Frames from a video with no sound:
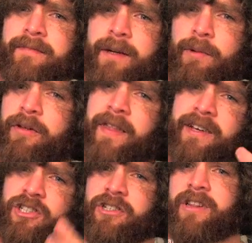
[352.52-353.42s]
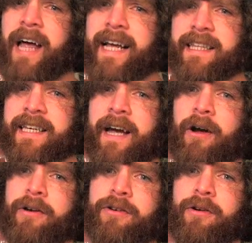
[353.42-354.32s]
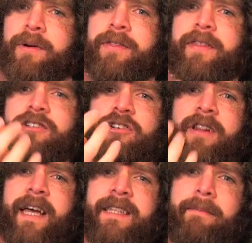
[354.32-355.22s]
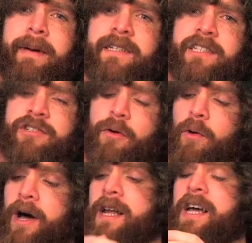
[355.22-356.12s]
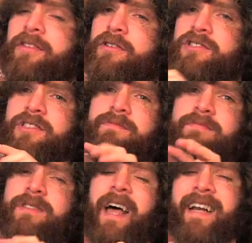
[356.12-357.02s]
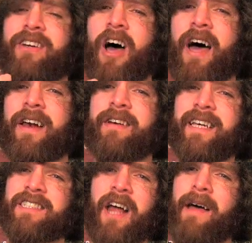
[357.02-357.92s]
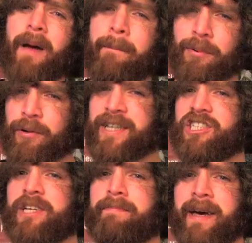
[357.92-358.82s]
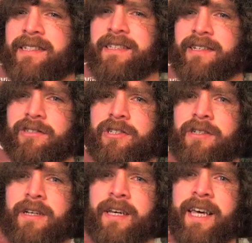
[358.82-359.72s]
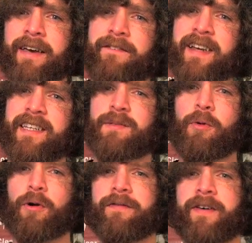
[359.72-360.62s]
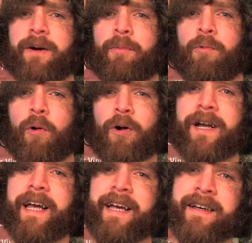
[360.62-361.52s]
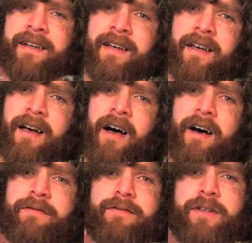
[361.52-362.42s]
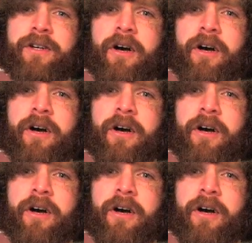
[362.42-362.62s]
Whether they shouldn't like the character, or whether they shouldn't like the message. For one, it's not a preachy message. In fact, it's more of a warning of,